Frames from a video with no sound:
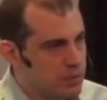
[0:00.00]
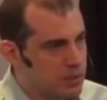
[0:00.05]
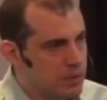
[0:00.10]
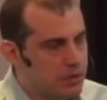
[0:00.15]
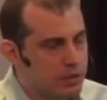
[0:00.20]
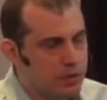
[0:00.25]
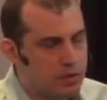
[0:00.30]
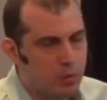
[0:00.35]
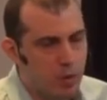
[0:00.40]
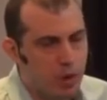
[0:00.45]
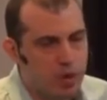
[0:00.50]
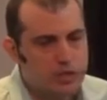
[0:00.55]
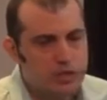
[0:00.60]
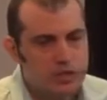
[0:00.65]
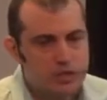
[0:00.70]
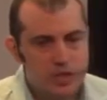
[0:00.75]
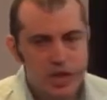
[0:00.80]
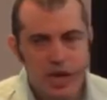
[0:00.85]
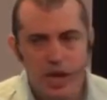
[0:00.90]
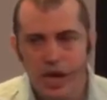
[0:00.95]
There was a
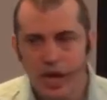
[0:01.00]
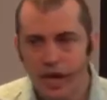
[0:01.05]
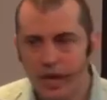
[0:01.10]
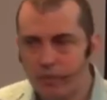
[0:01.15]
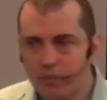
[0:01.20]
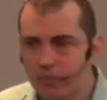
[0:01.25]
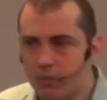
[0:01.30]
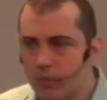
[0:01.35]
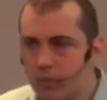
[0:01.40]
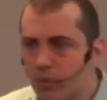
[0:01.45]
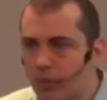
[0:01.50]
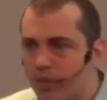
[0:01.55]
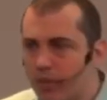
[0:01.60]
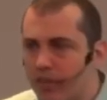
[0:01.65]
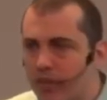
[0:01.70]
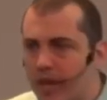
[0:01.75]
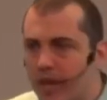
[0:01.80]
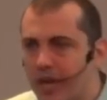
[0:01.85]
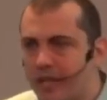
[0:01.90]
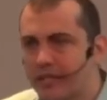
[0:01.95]
time when
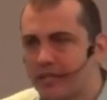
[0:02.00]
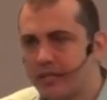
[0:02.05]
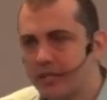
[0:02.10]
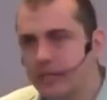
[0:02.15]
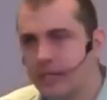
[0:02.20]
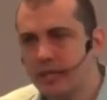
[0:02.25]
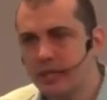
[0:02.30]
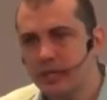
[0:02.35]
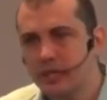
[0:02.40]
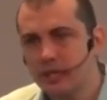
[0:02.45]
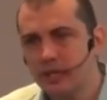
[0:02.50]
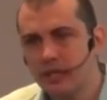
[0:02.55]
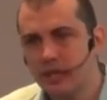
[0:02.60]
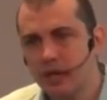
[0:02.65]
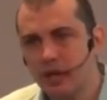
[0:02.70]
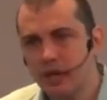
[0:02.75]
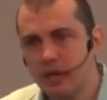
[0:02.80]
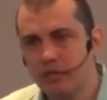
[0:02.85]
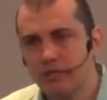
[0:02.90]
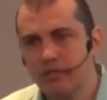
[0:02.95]
the idea
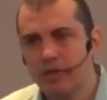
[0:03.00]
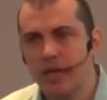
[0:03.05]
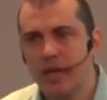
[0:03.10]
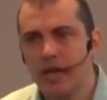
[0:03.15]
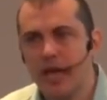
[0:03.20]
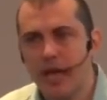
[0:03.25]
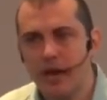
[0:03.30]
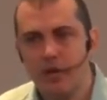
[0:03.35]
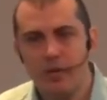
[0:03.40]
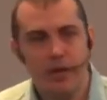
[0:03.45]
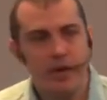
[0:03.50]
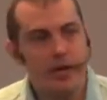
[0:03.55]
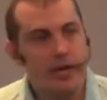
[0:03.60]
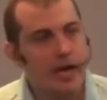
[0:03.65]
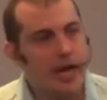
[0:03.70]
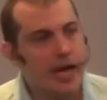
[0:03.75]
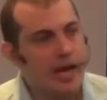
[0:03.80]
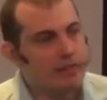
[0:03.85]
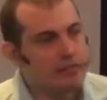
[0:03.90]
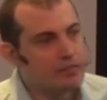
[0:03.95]
of allowing
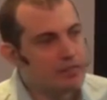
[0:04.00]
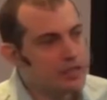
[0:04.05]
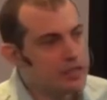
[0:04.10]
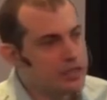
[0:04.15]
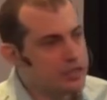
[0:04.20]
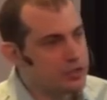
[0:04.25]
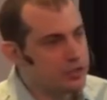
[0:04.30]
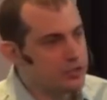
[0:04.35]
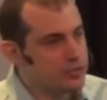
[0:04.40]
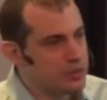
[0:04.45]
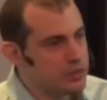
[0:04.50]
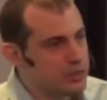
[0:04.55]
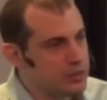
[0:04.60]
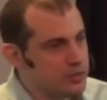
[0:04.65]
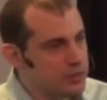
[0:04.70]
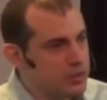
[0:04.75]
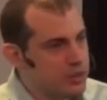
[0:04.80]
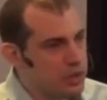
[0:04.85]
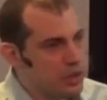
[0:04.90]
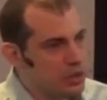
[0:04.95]
every human
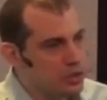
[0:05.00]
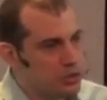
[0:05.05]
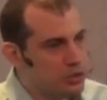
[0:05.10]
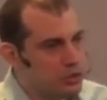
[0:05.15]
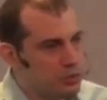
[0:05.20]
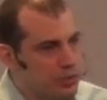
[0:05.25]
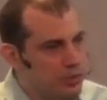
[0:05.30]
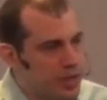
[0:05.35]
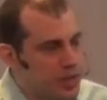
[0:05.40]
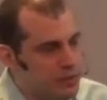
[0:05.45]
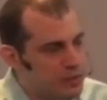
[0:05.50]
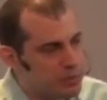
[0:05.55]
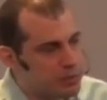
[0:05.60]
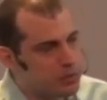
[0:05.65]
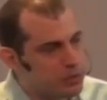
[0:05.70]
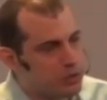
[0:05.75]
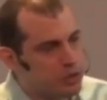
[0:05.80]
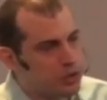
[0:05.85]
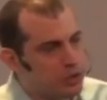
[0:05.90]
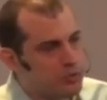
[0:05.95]
to be able
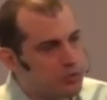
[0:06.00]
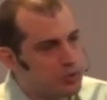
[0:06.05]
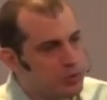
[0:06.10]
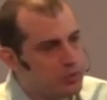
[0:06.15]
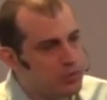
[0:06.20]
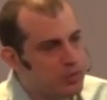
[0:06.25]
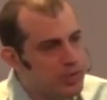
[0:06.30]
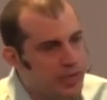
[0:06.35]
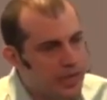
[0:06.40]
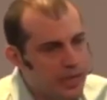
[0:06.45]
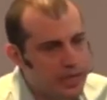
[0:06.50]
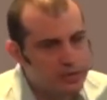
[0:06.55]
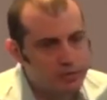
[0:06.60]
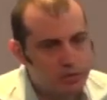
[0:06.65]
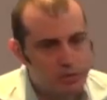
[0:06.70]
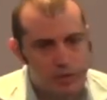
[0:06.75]
to communicate